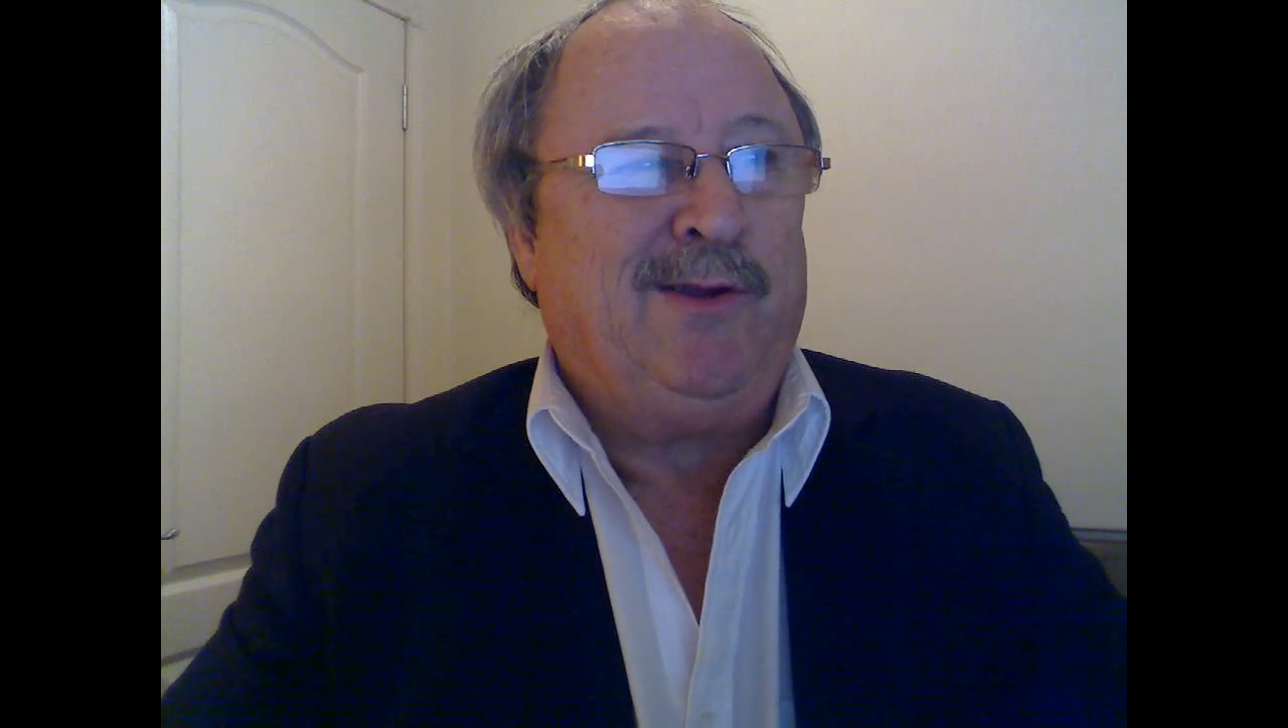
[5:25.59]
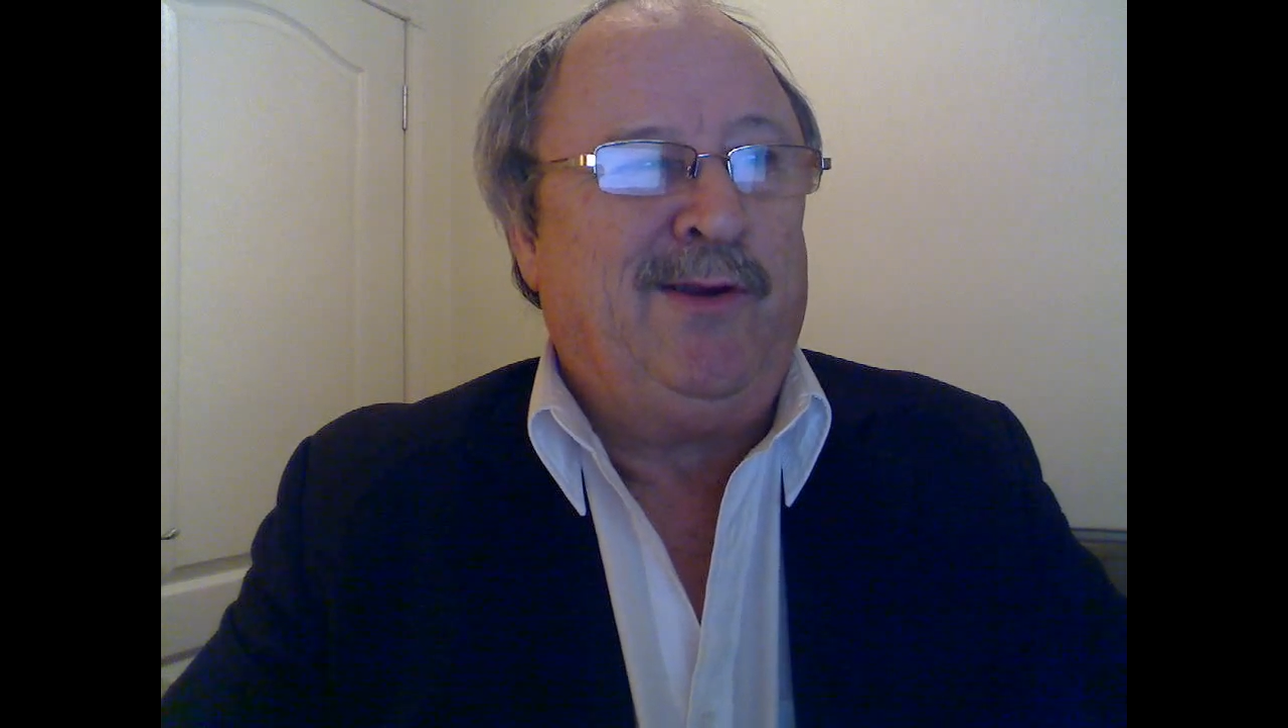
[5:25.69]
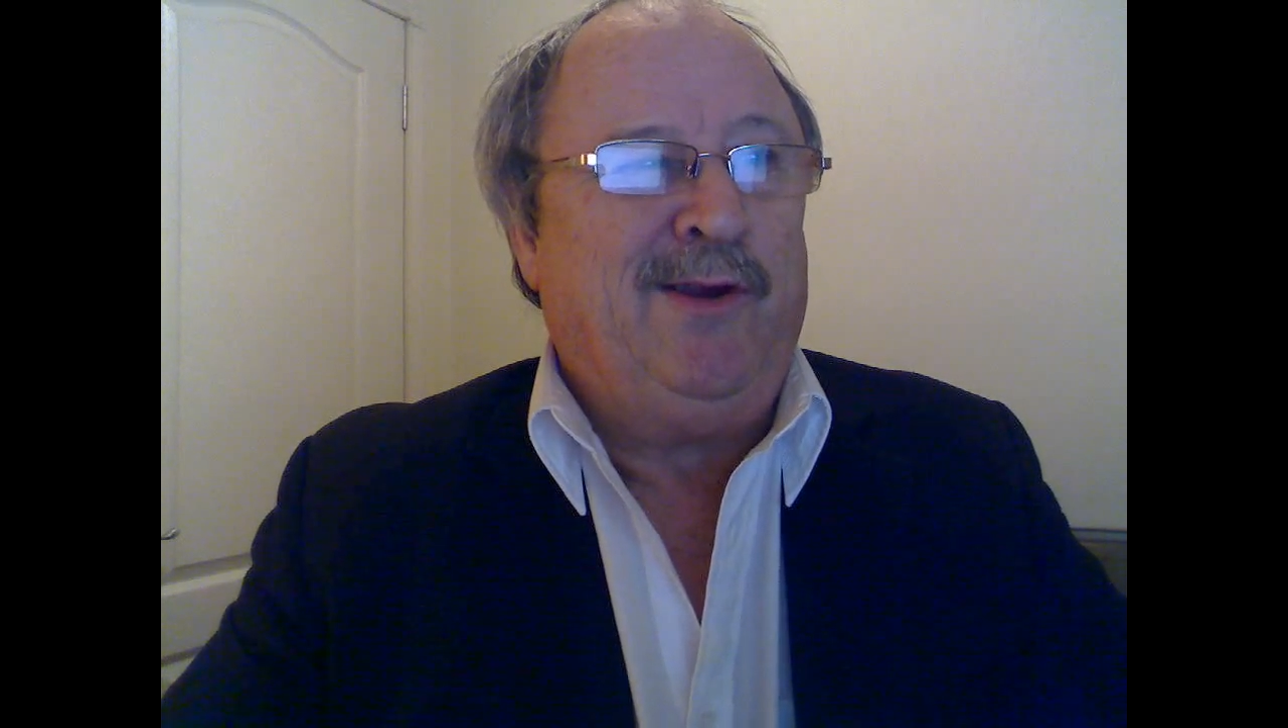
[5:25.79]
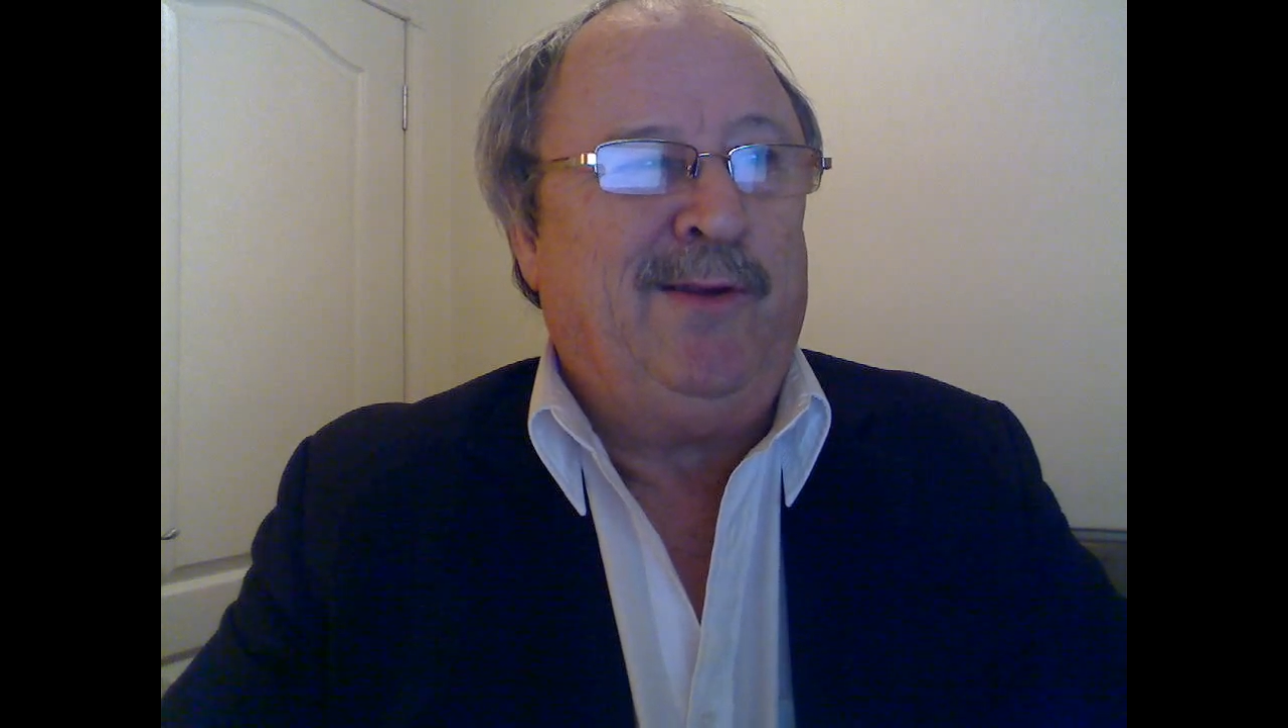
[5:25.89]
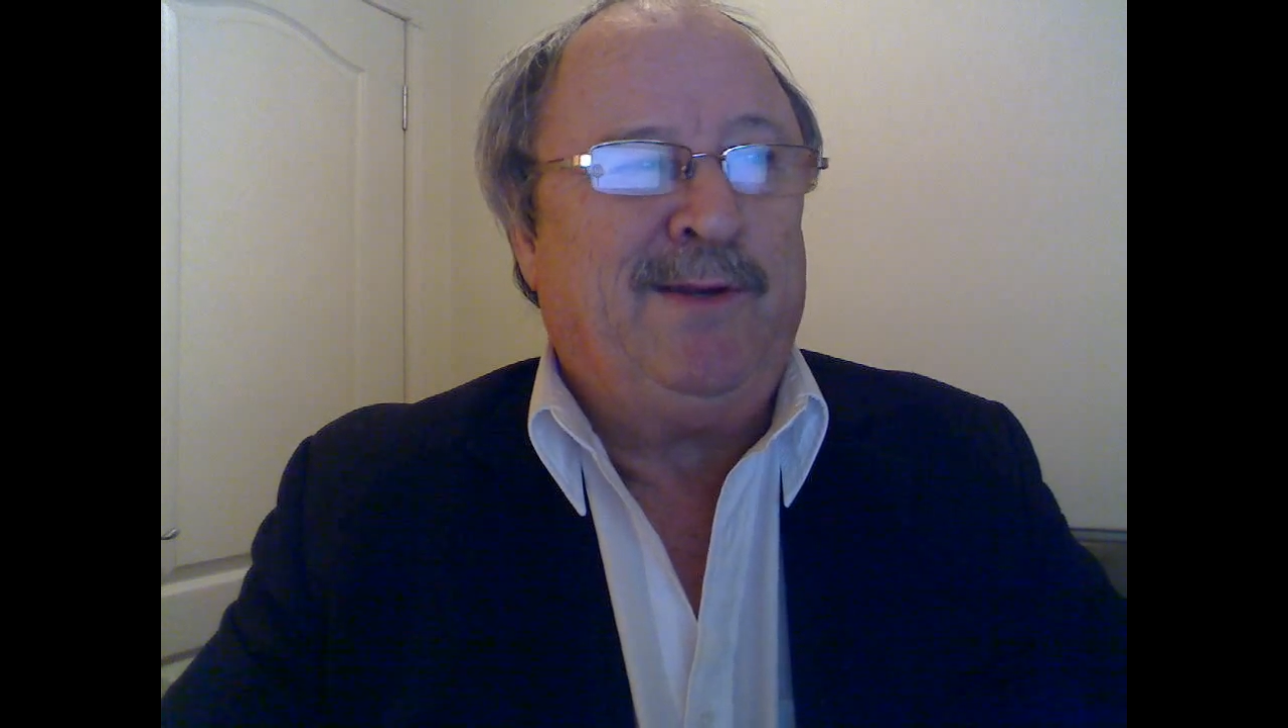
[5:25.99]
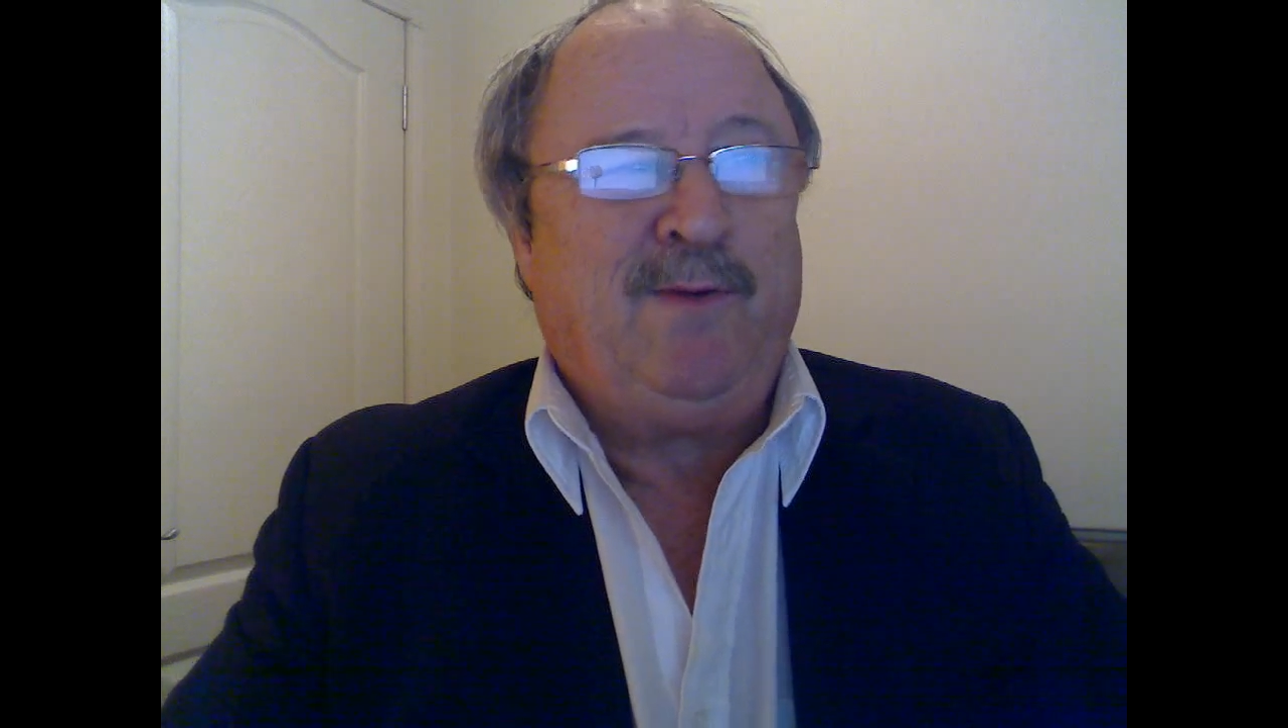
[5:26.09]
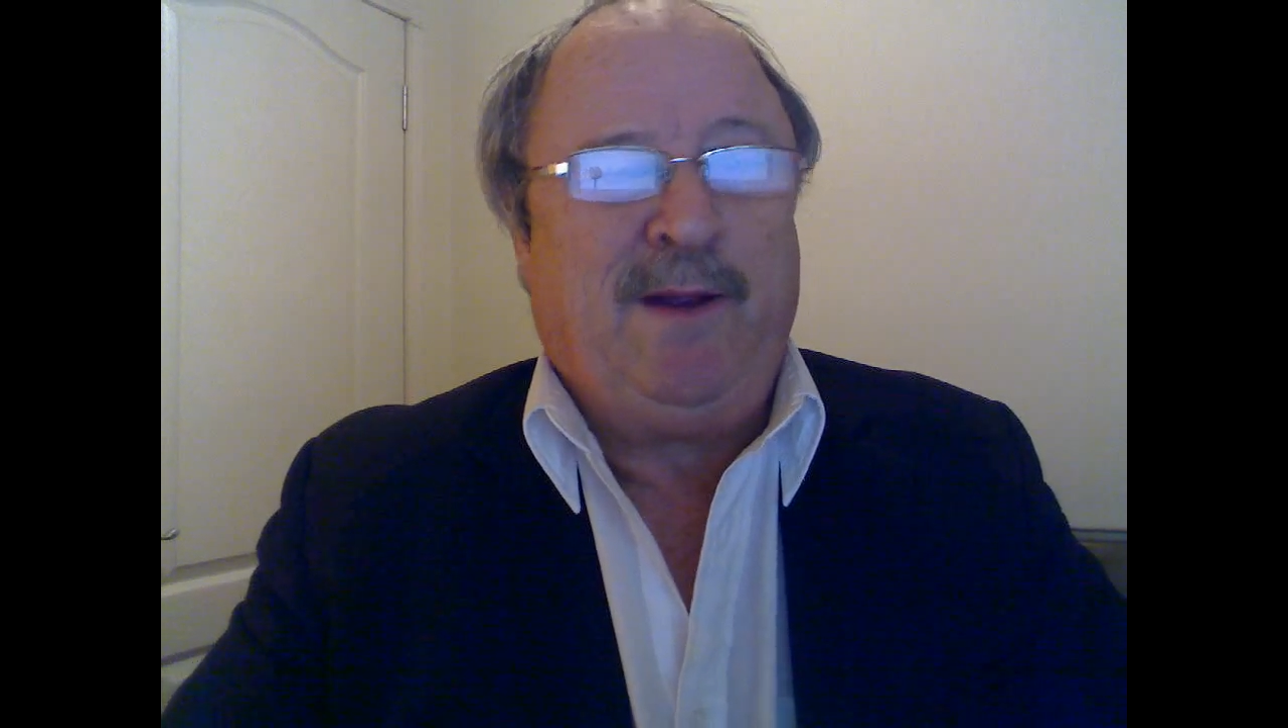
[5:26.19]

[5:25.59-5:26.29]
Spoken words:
on numerous